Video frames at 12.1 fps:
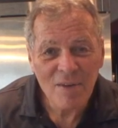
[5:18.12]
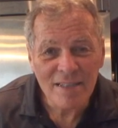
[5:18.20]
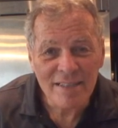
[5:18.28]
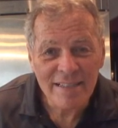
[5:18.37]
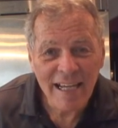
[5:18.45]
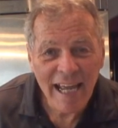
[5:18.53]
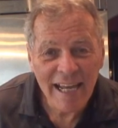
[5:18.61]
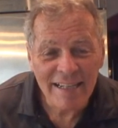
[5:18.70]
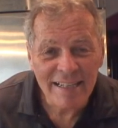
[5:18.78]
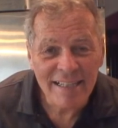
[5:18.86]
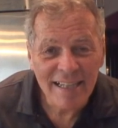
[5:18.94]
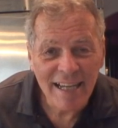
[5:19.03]
it's sad
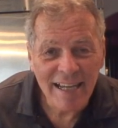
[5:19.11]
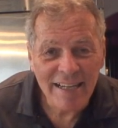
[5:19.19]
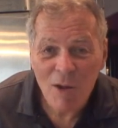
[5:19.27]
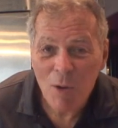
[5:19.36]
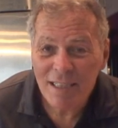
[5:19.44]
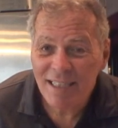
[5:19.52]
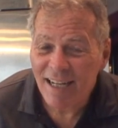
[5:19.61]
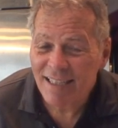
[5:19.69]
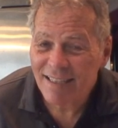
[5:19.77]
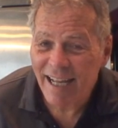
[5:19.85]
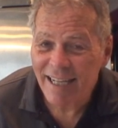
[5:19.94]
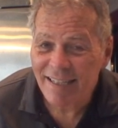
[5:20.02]
to say. No, it's not
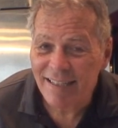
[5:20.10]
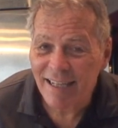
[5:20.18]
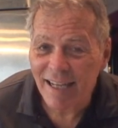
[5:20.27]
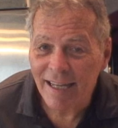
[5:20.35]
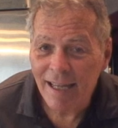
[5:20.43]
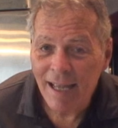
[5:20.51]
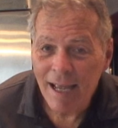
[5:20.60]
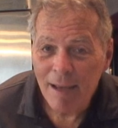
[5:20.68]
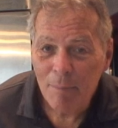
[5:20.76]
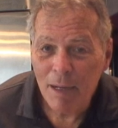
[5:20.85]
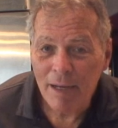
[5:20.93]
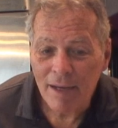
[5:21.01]
sad to say,
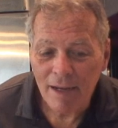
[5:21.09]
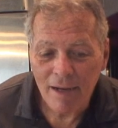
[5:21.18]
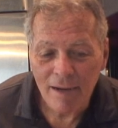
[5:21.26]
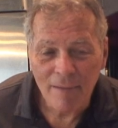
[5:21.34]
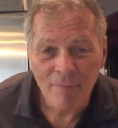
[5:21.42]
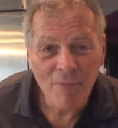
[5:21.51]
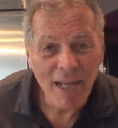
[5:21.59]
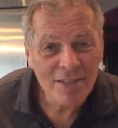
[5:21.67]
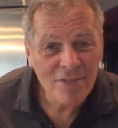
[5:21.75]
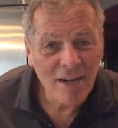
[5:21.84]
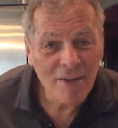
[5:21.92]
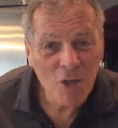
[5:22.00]
but uh,
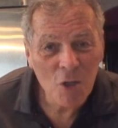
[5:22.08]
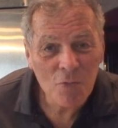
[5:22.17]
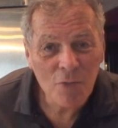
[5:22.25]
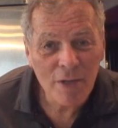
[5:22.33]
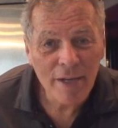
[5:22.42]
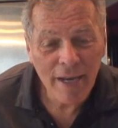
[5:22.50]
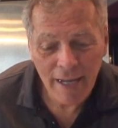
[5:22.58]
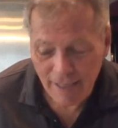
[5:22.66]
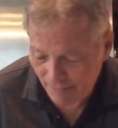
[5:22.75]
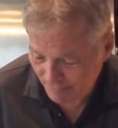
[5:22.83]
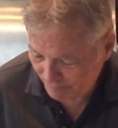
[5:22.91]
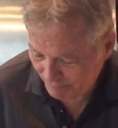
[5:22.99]
that's our news for
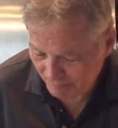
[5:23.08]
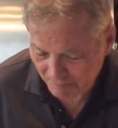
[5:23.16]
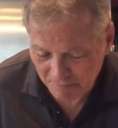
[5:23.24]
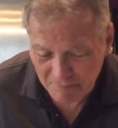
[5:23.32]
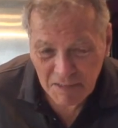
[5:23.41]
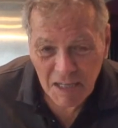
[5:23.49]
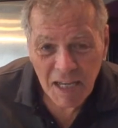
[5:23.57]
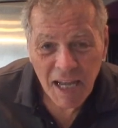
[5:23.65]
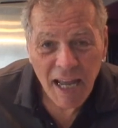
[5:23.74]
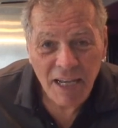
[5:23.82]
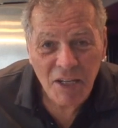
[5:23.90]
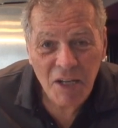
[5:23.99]
today.
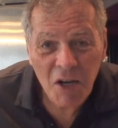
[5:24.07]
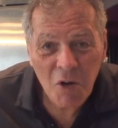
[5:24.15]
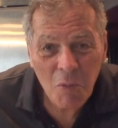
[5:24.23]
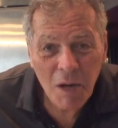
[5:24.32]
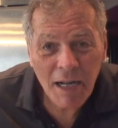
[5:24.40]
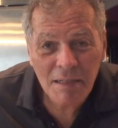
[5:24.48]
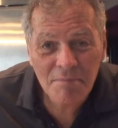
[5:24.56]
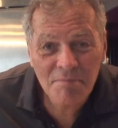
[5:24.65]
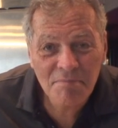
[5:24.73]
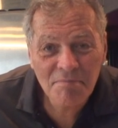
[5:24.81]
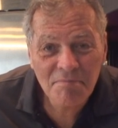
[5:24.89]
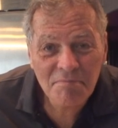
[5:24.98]
And you know what?
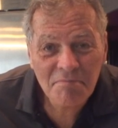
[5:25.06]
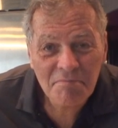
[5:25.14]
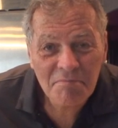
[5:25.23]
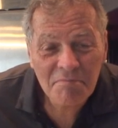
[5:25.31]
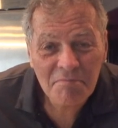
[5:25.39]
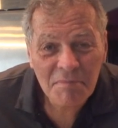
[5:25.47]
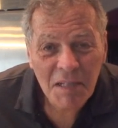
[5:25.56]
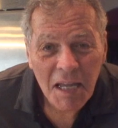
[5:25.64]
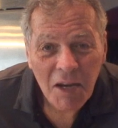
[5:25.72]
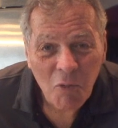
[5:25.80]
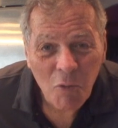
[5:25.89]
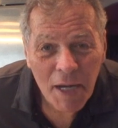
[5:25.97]

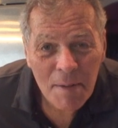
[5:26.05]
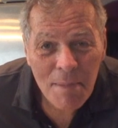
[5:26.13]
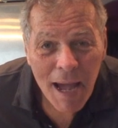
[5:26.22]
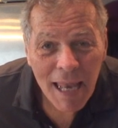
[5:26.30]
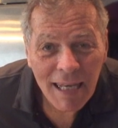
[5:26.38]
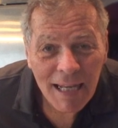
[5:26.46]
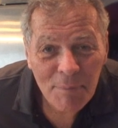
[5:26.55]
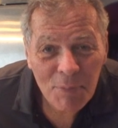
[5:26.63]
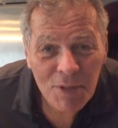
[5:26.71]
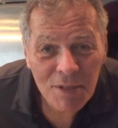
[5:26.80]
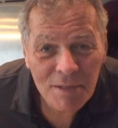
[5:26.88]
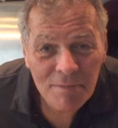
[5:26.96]
Read my
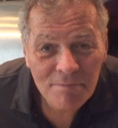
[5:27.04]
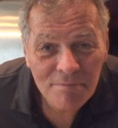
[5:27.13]
lips.